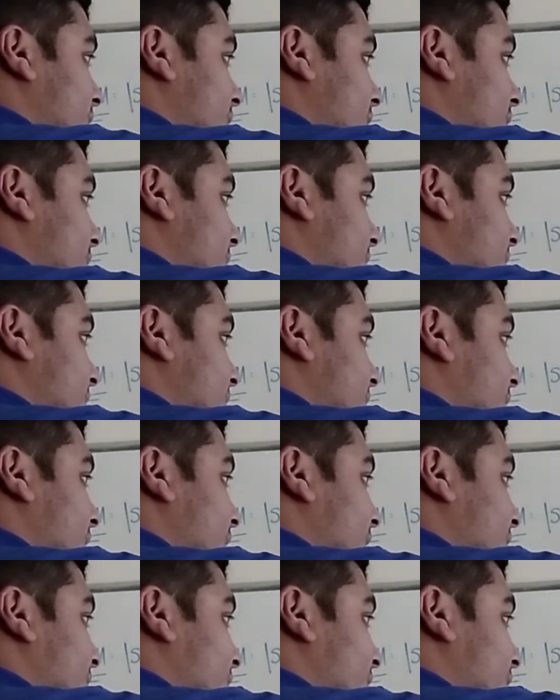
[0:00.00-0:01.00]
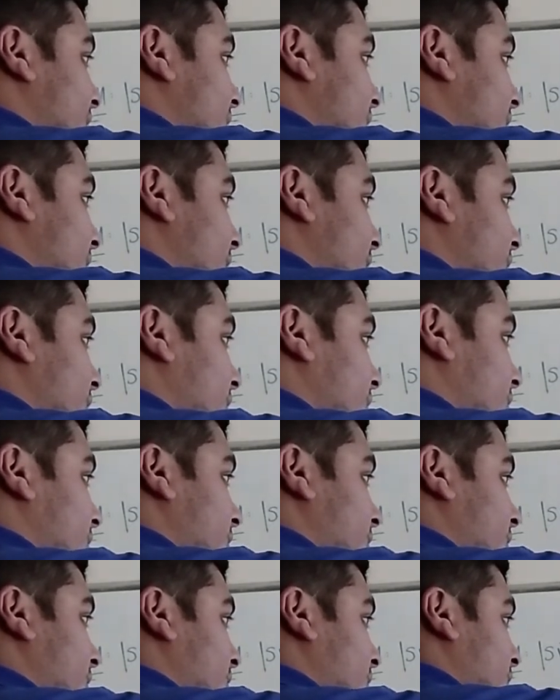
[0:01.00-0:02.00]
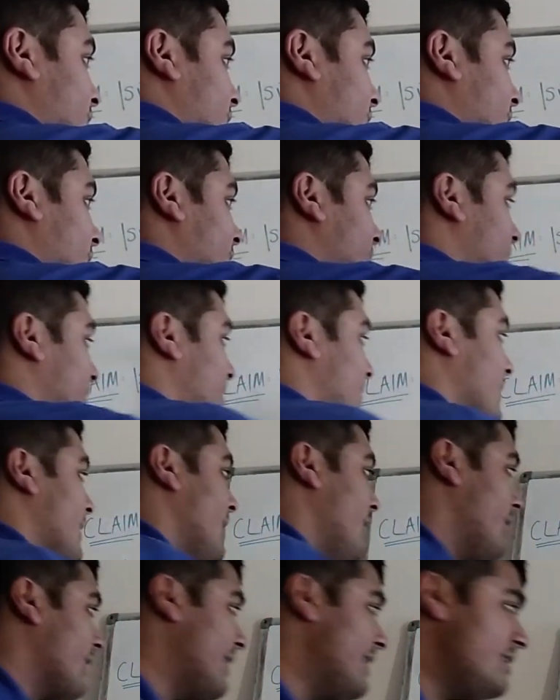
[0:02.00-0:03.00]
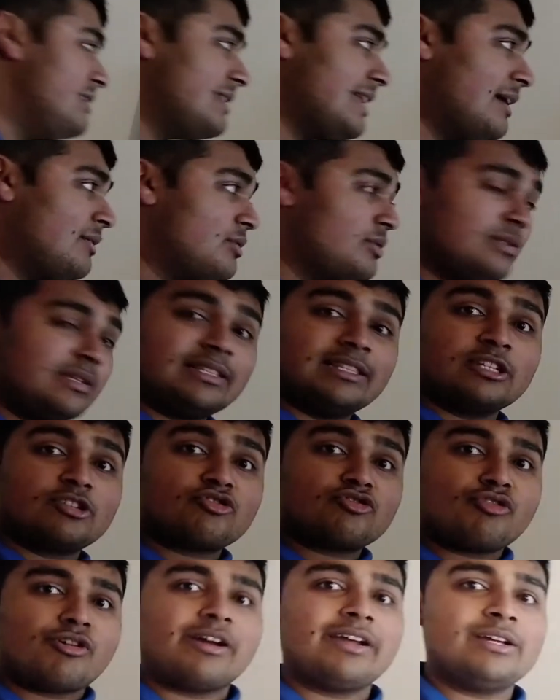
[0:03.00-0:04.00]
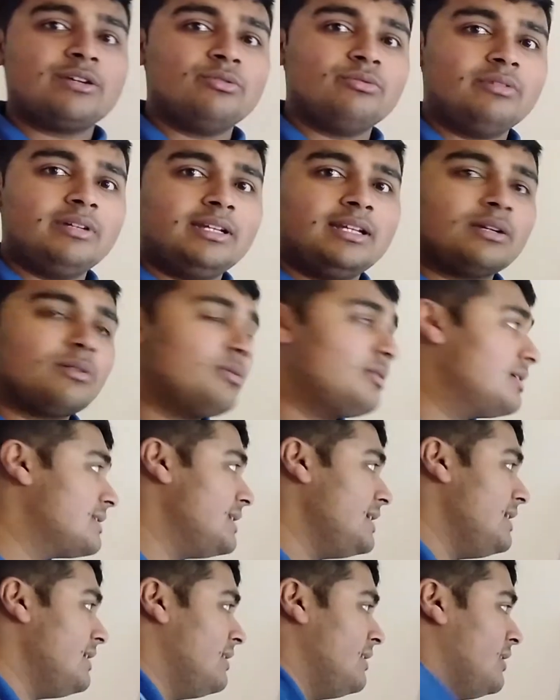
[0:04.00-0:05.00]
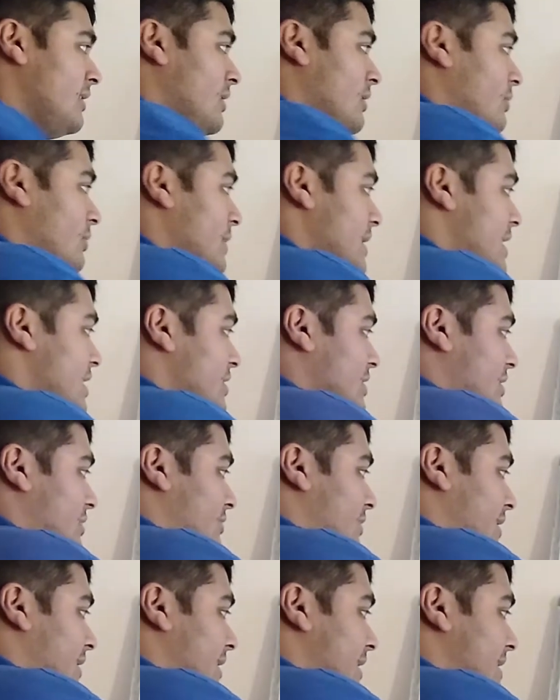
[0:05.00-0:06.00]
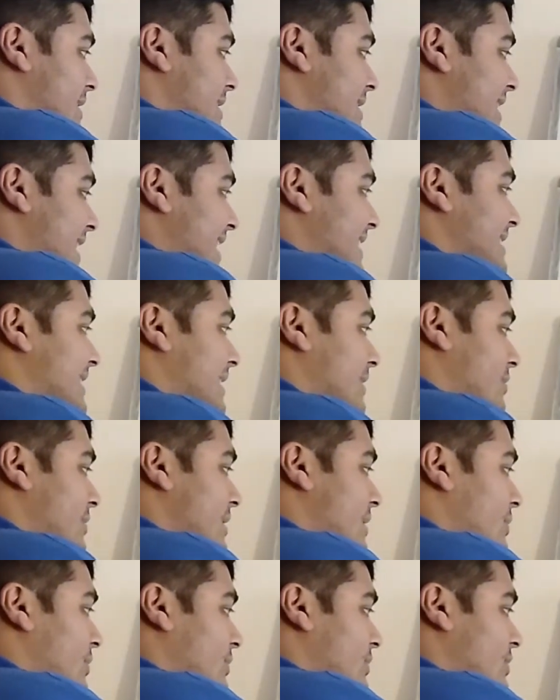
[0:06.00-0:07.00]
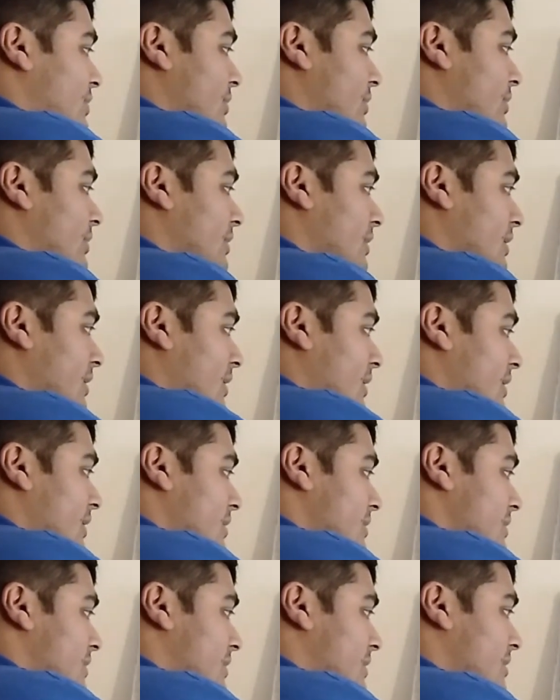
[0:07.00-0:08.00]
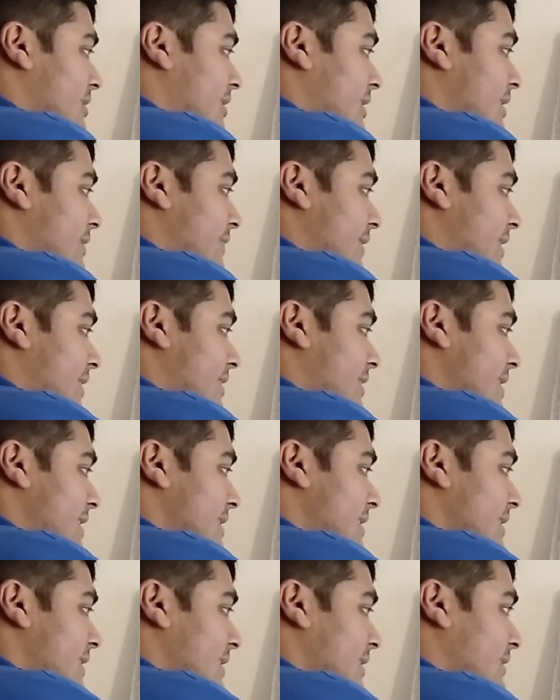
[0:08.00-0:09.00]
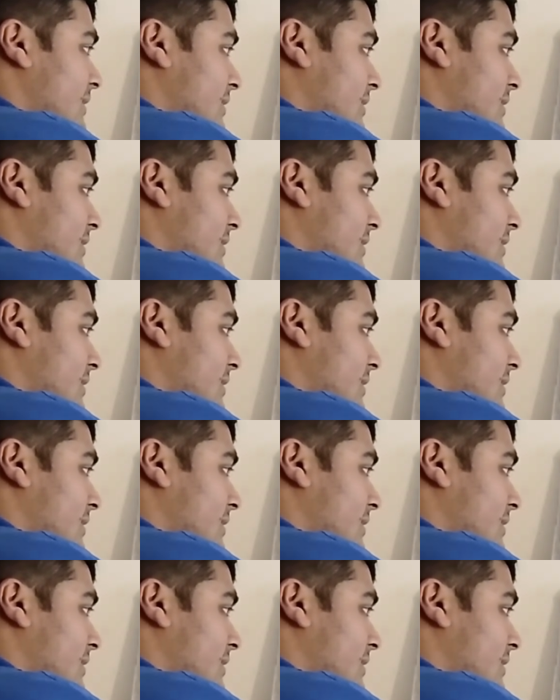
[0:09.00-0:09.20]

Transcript: times sine of theta. Okay, now using the triangle inequality, we can just write this as less than or equal to sine of n theta